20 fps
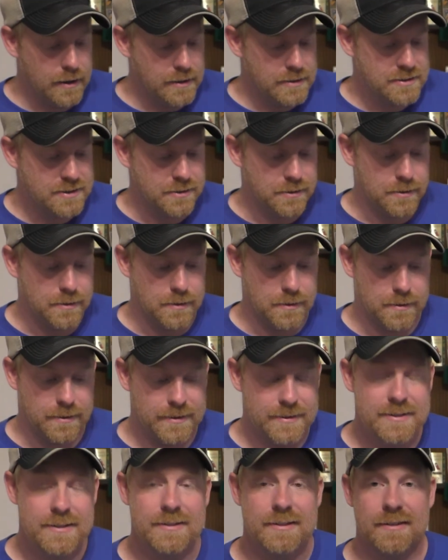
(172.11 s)
So
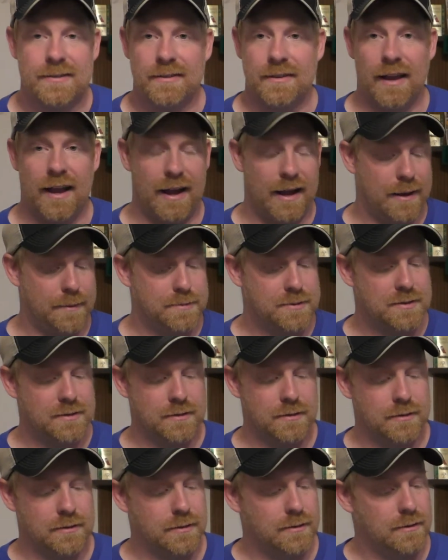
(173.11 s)
this is an
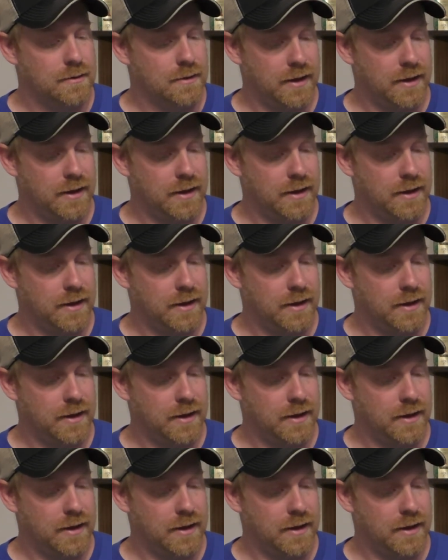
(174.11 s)
absolute,